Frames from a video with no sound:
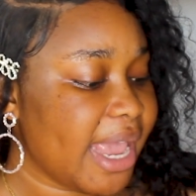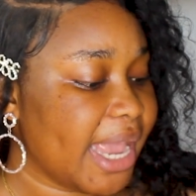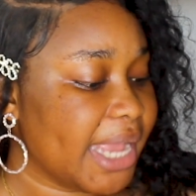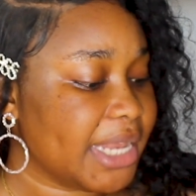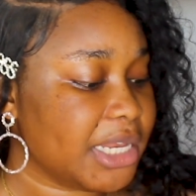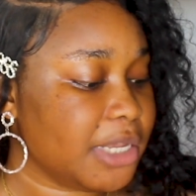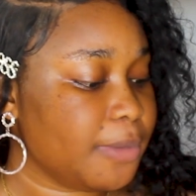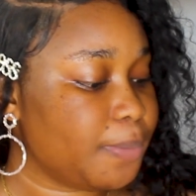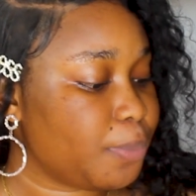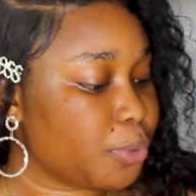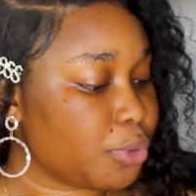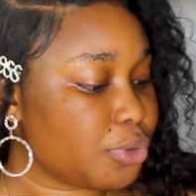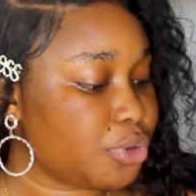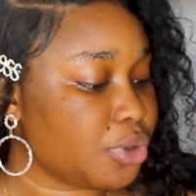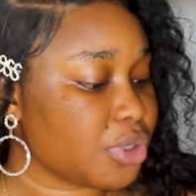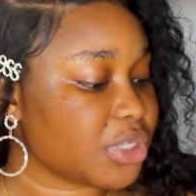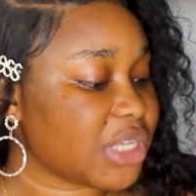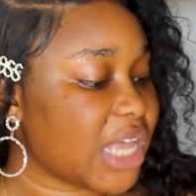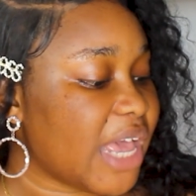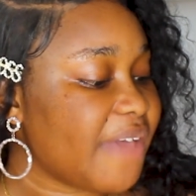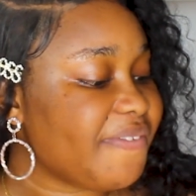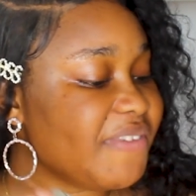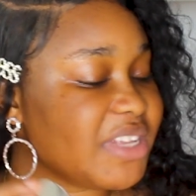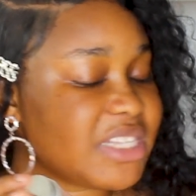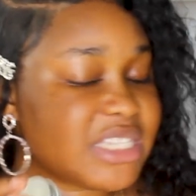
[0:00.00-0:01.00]
any
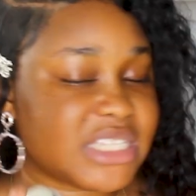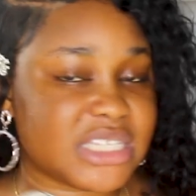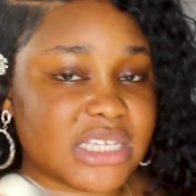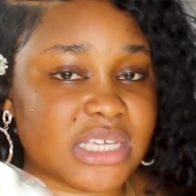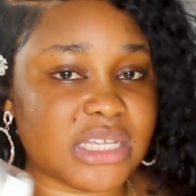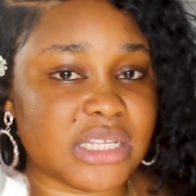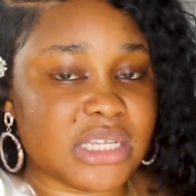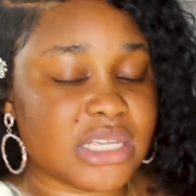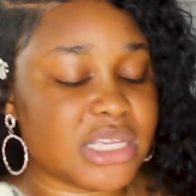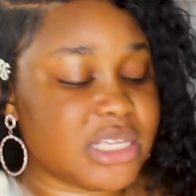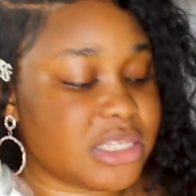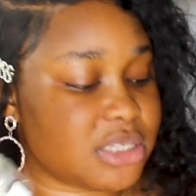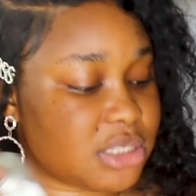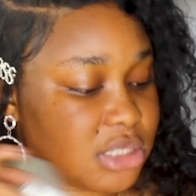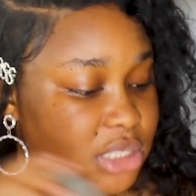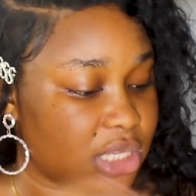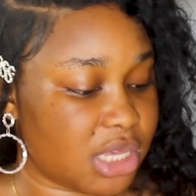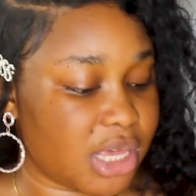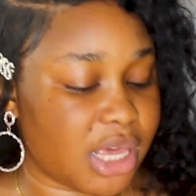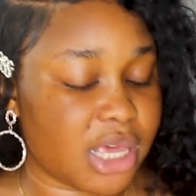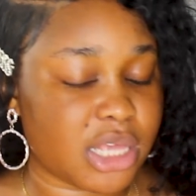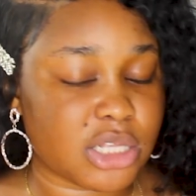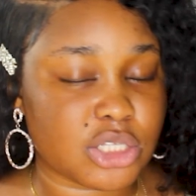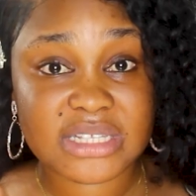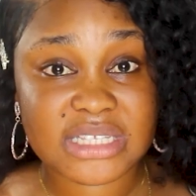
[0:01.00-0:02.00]
product everything is
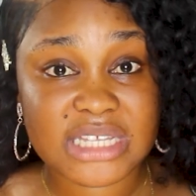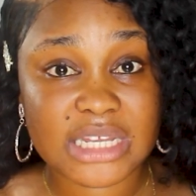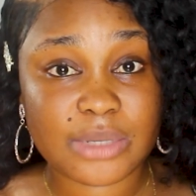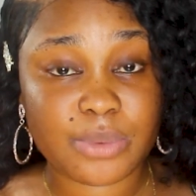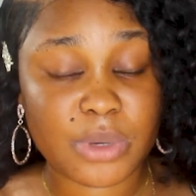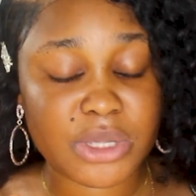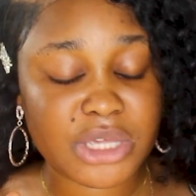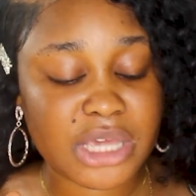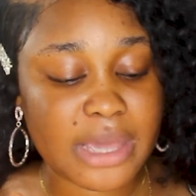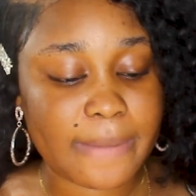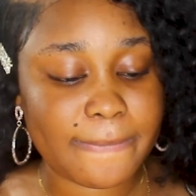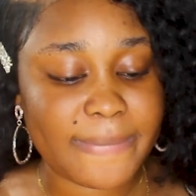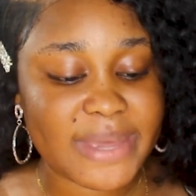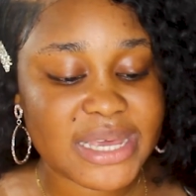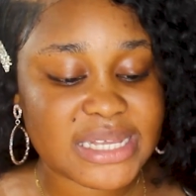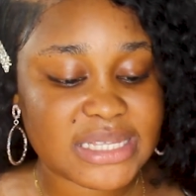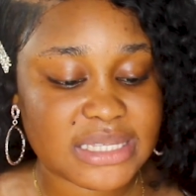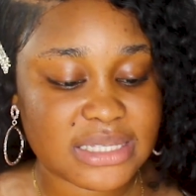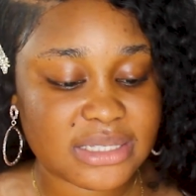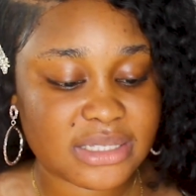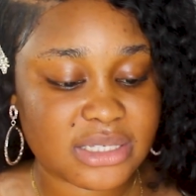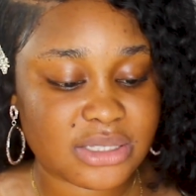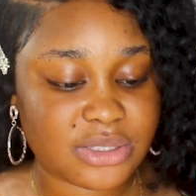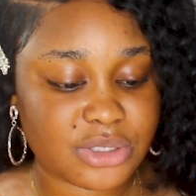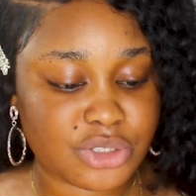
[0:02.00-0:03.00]
here they said when you're
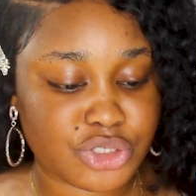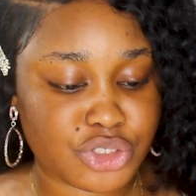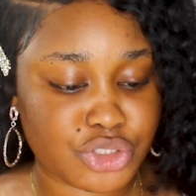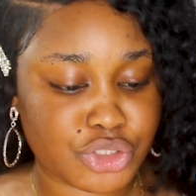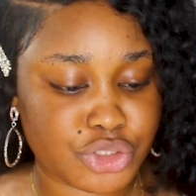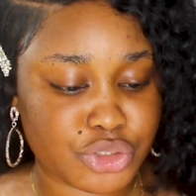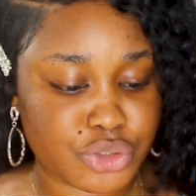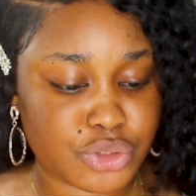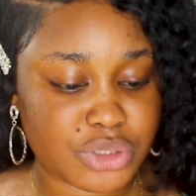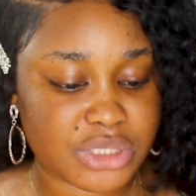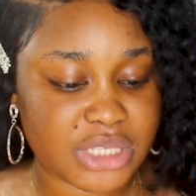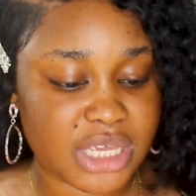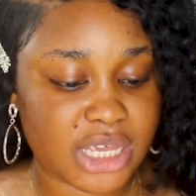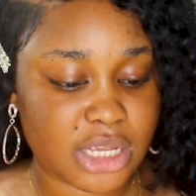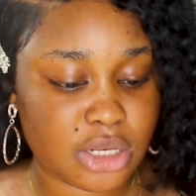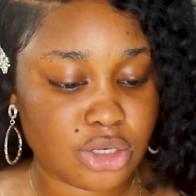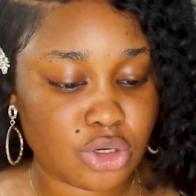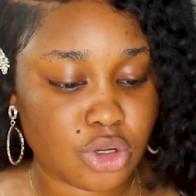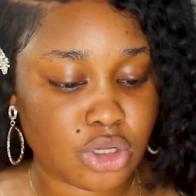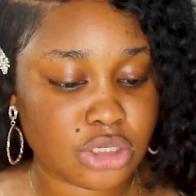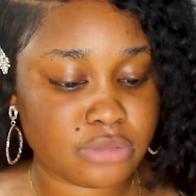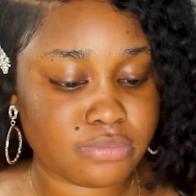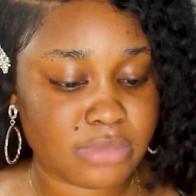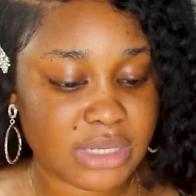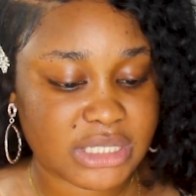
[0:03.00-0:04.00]
mixing this you should use
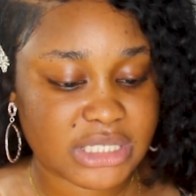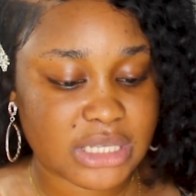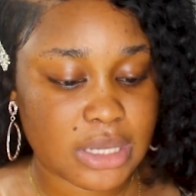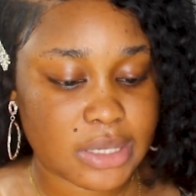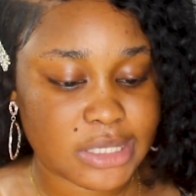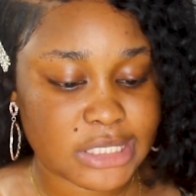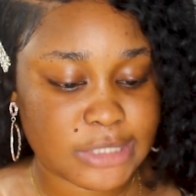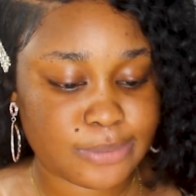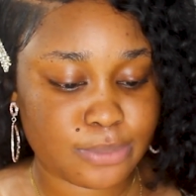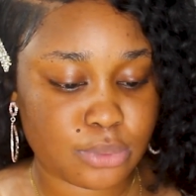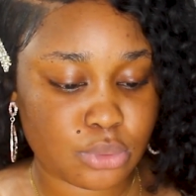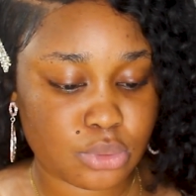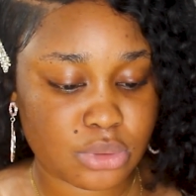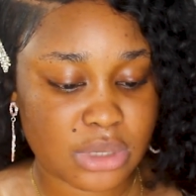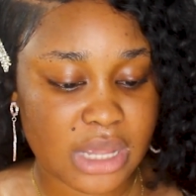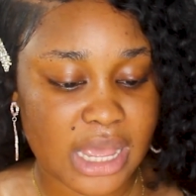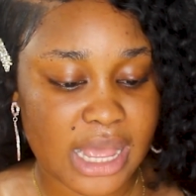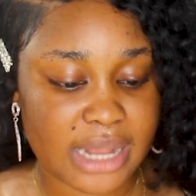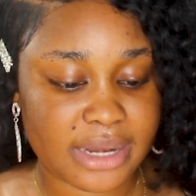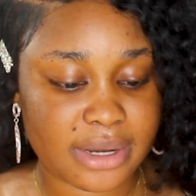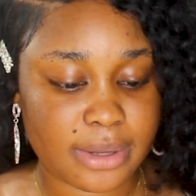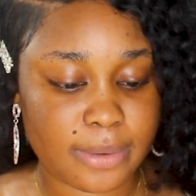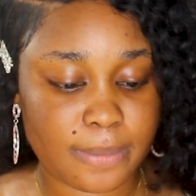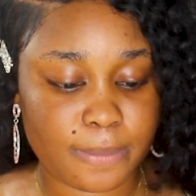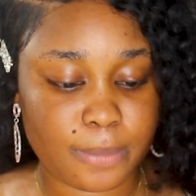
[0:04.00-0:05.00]
a non-metal spoon
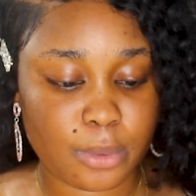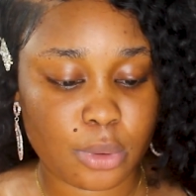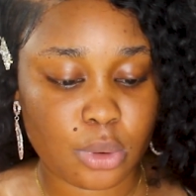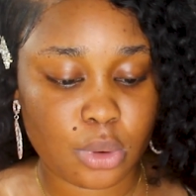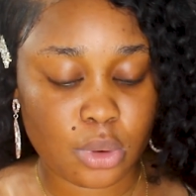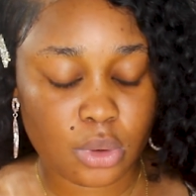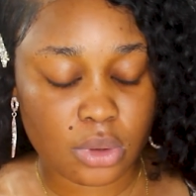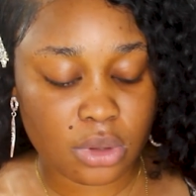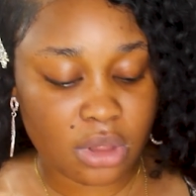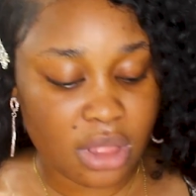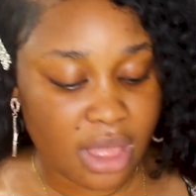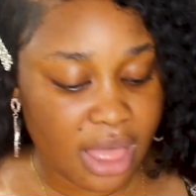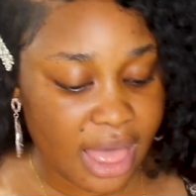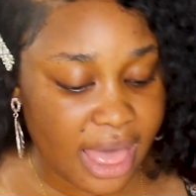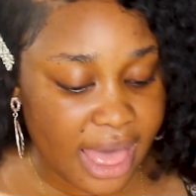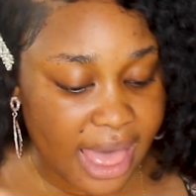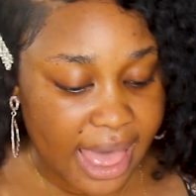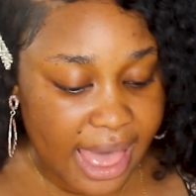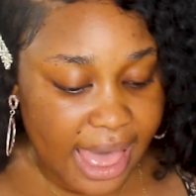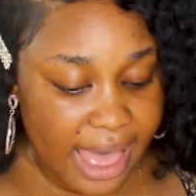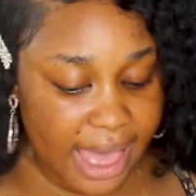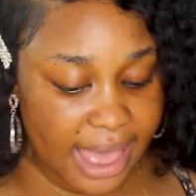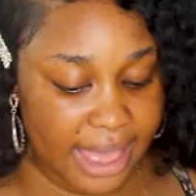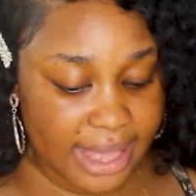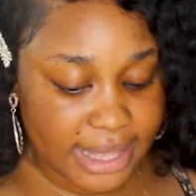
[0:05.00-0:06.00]
at the bowl
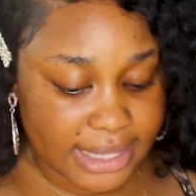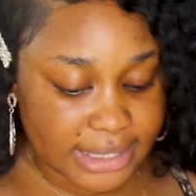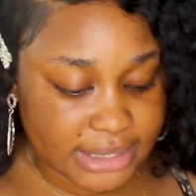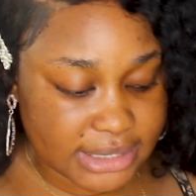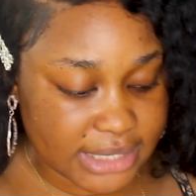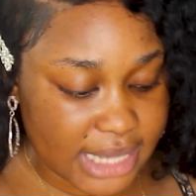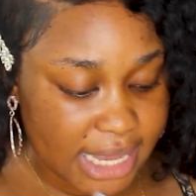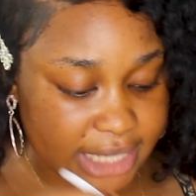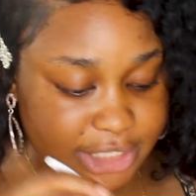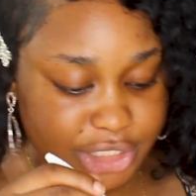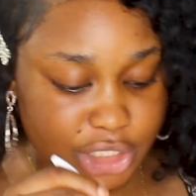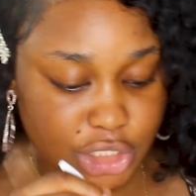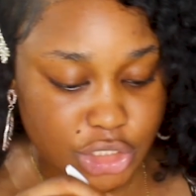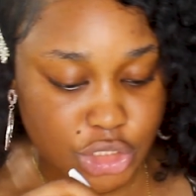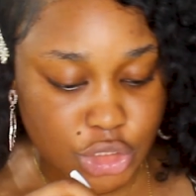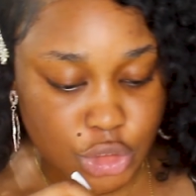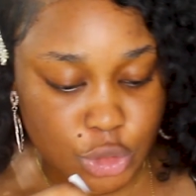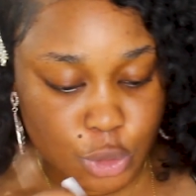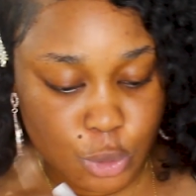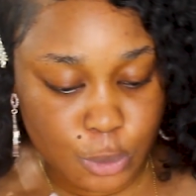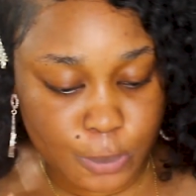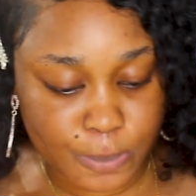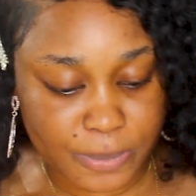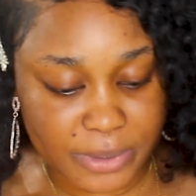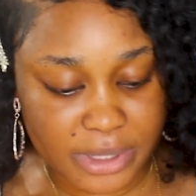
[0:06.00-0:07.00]
and I
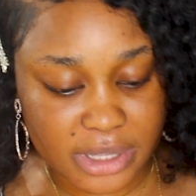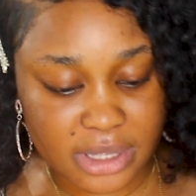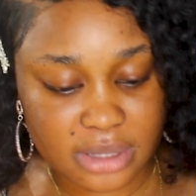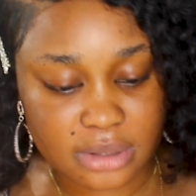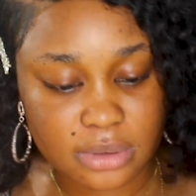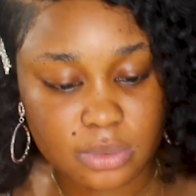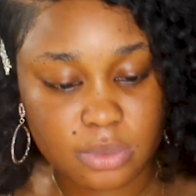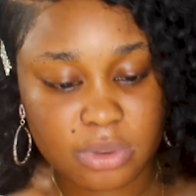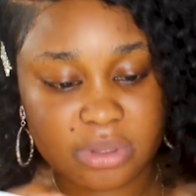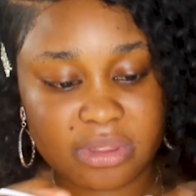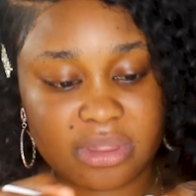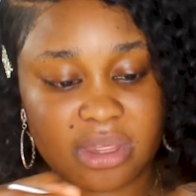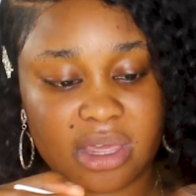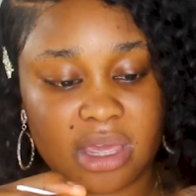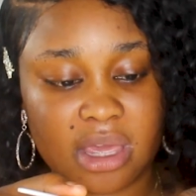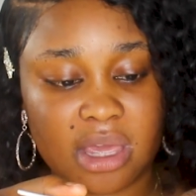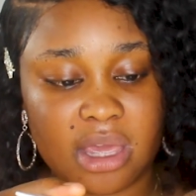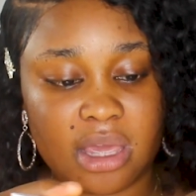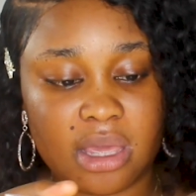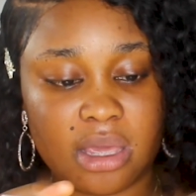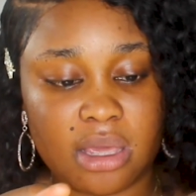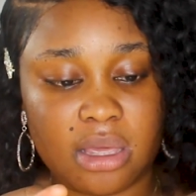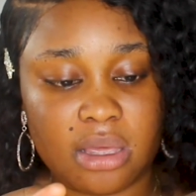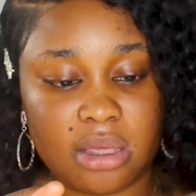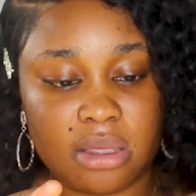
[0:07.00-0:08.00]
just scoop it with
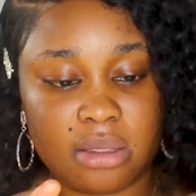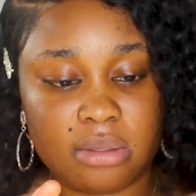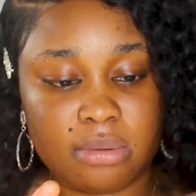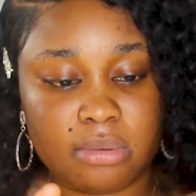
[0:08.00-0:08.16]
a